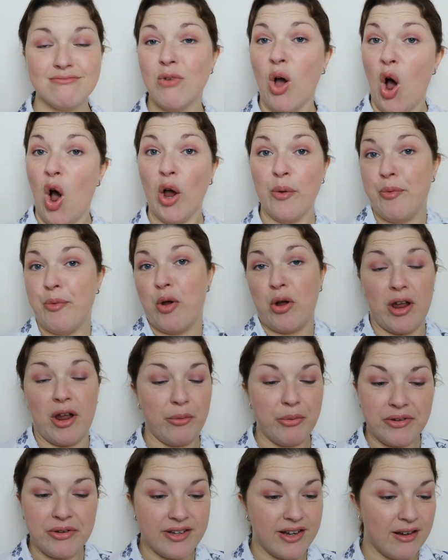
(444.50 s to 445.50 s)
I'm not
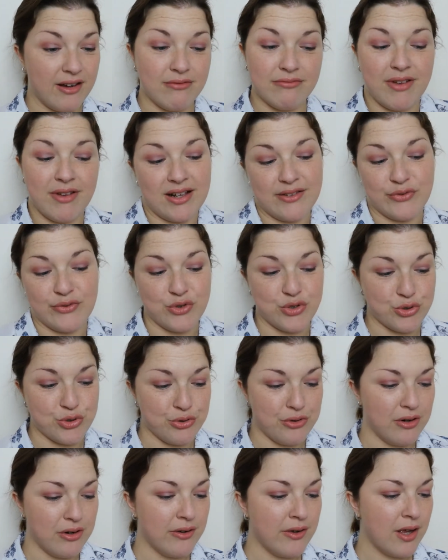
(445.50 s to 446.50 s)
going to, that's for
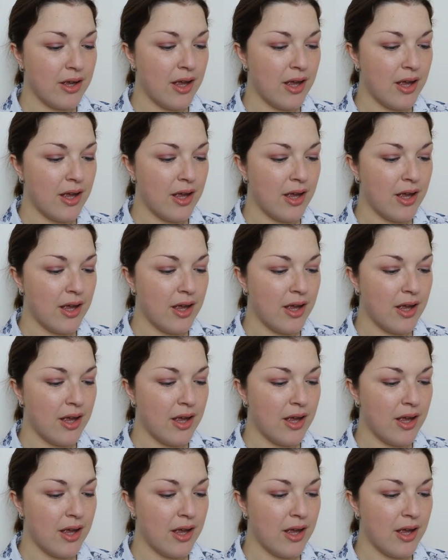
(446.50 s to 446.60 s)
sure.